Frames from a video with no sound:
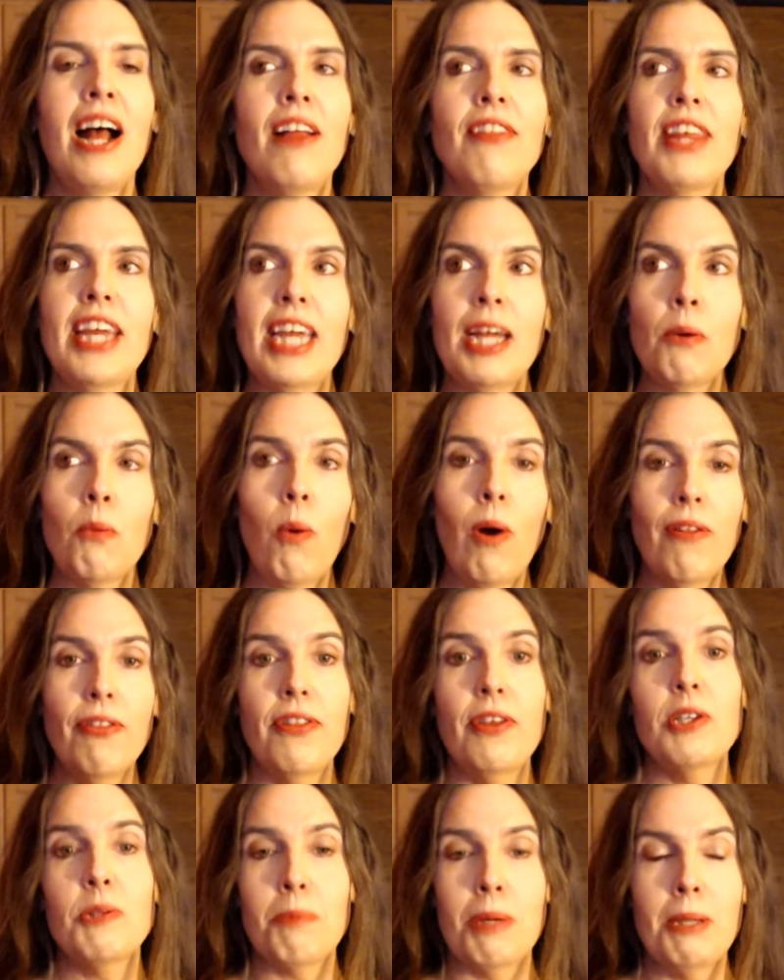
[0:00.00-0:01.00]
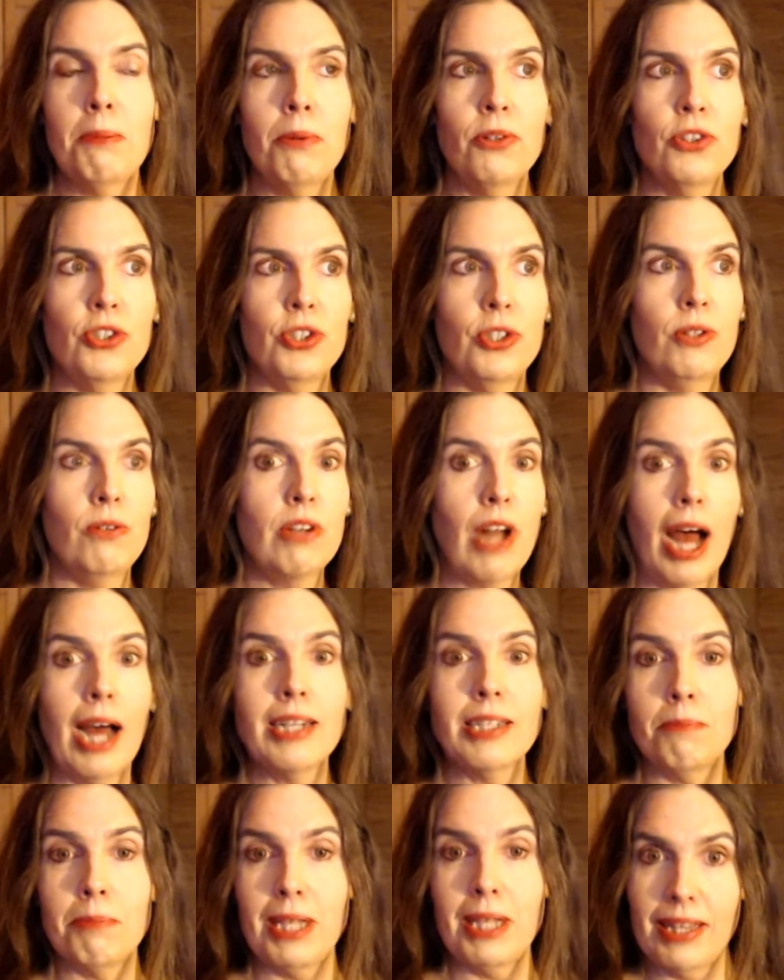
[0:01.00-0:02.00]
They want those people to
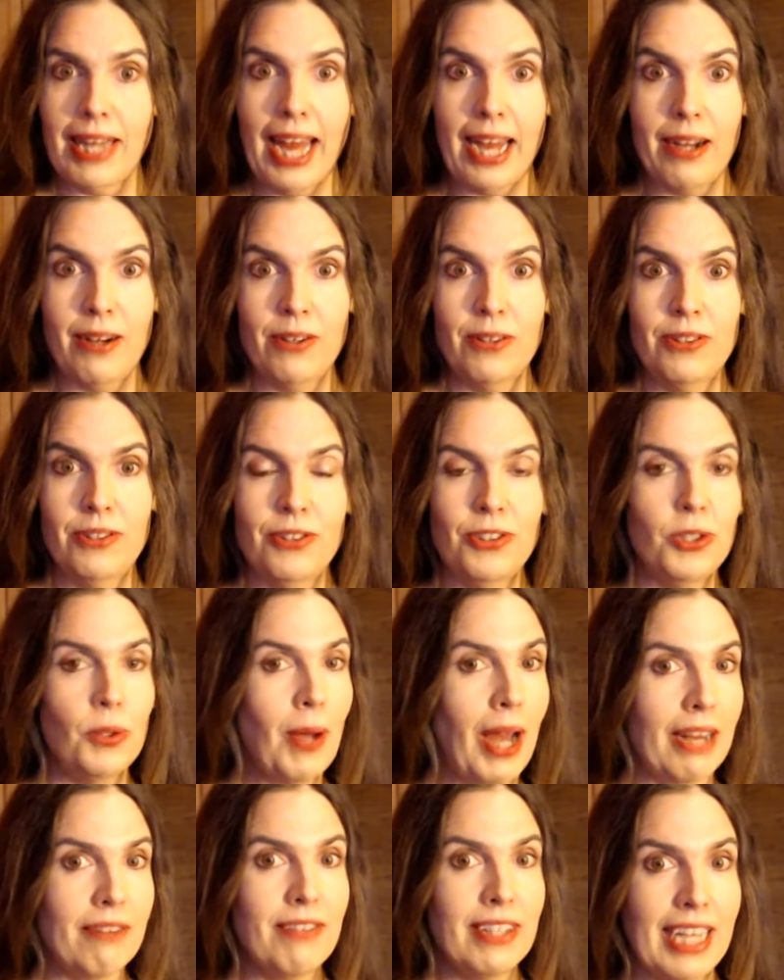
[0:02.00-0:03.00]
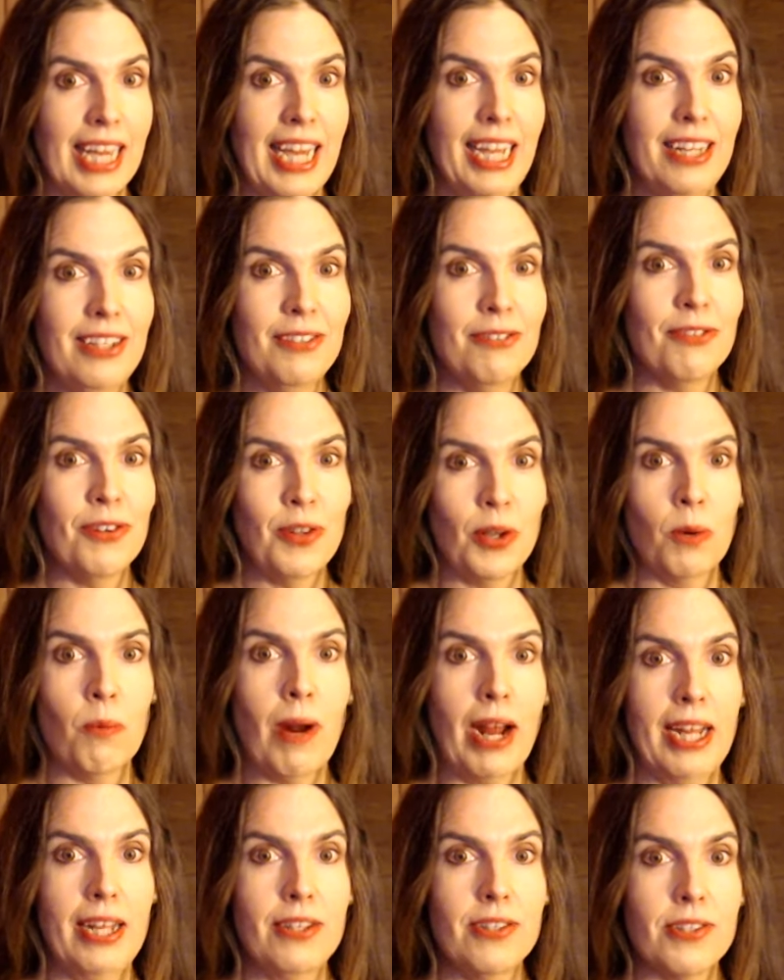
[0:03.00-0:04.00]
not be allowed to advocate for their
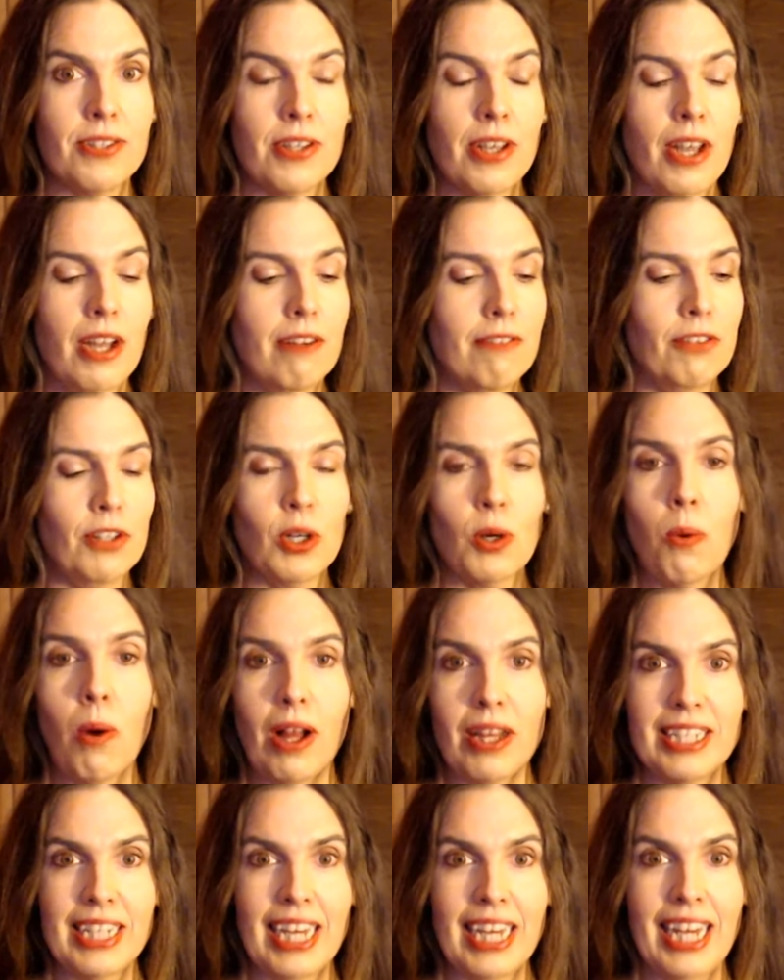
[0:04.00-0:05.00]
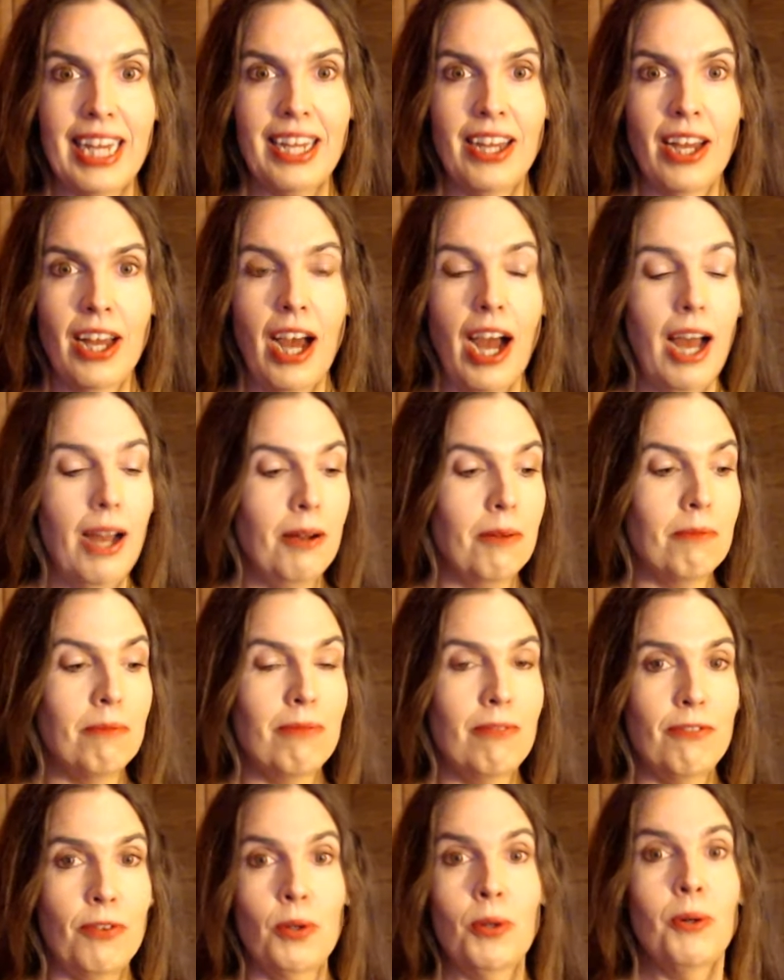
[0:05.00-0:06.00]
rights, for equality,
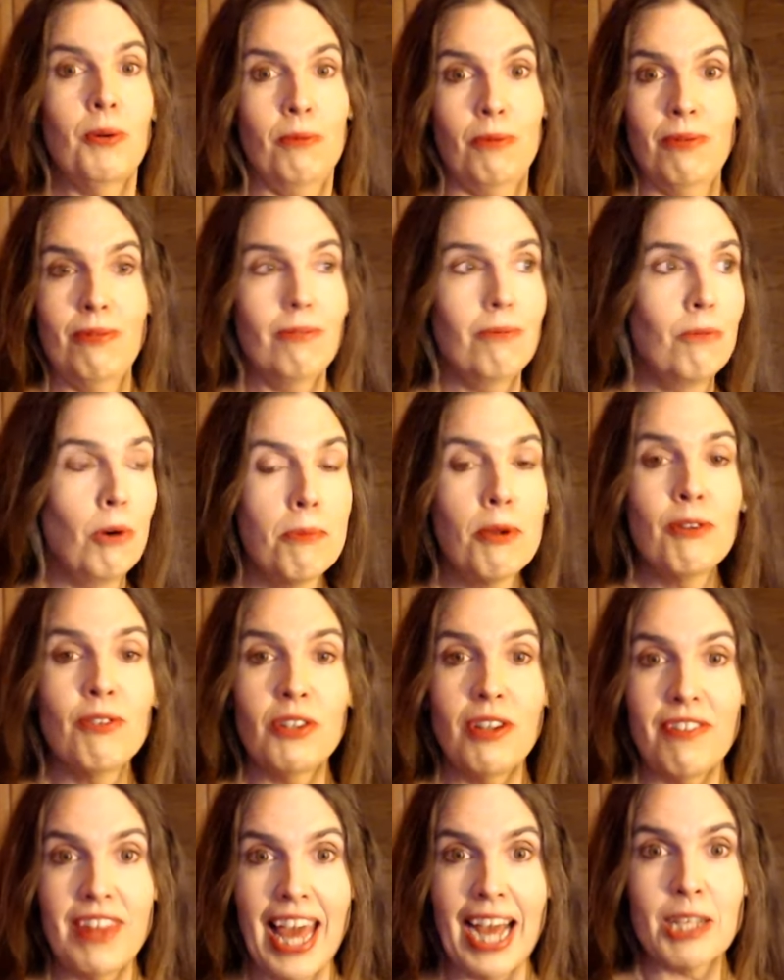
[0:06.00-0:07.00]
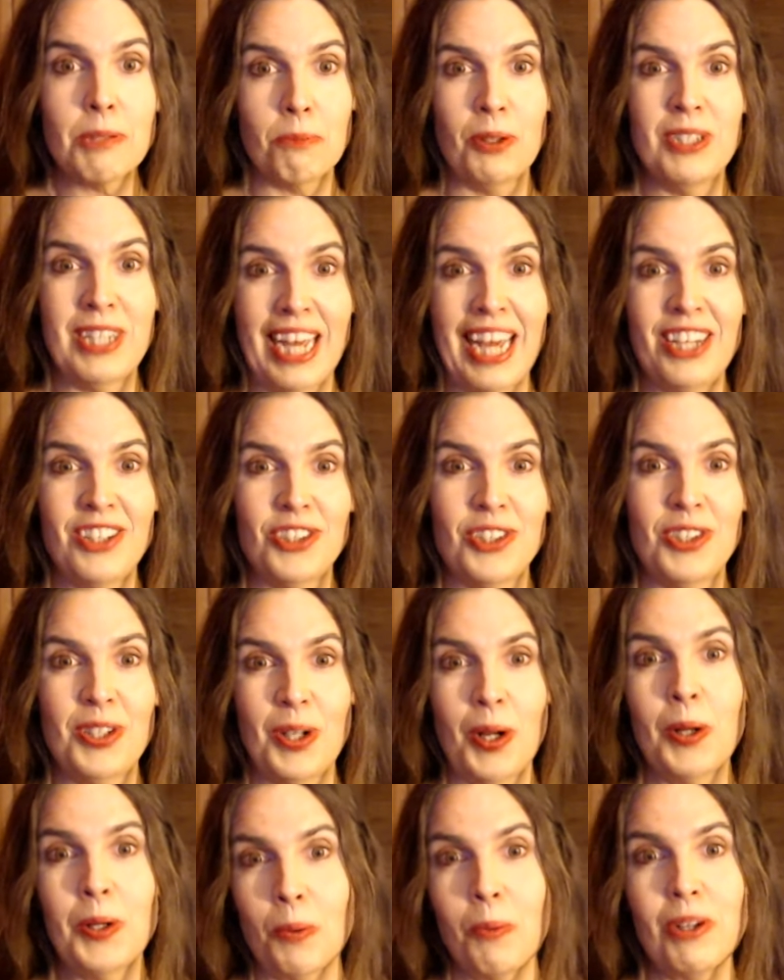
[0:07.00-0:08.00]
um, for removal of the exploitation
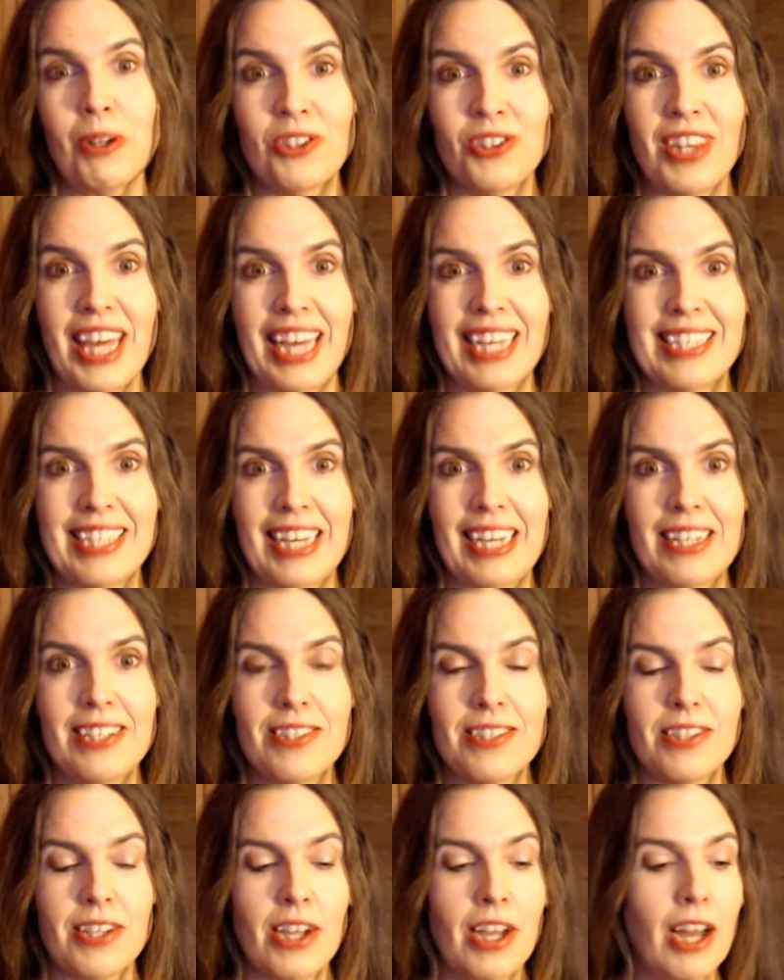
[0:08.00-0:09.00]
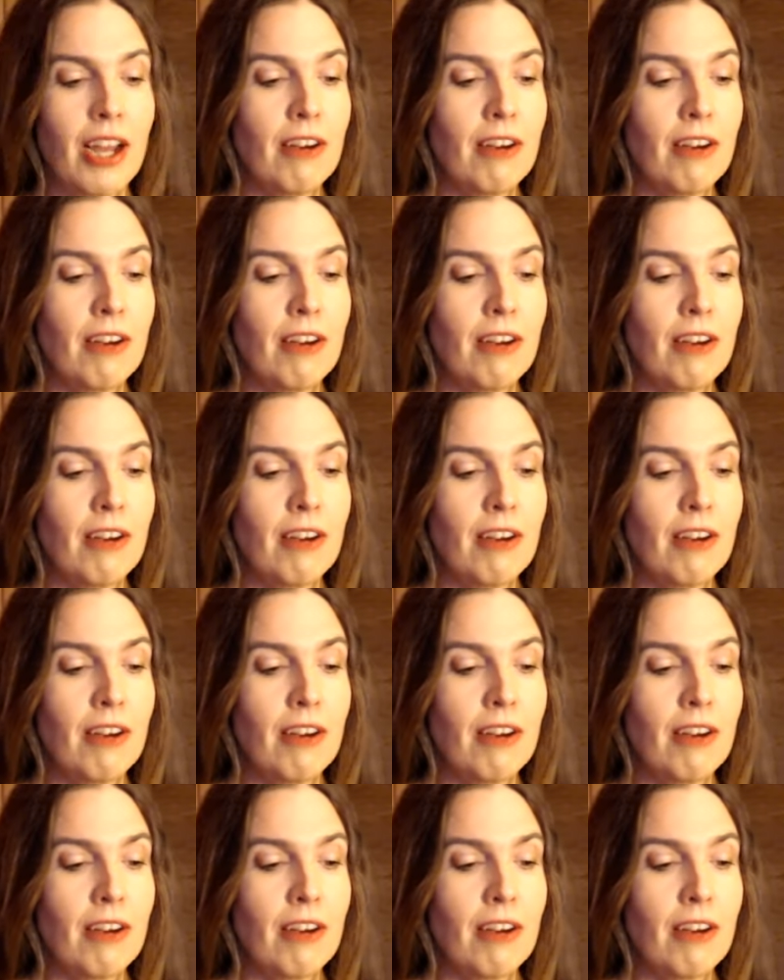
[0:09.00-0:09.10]
under which they exist,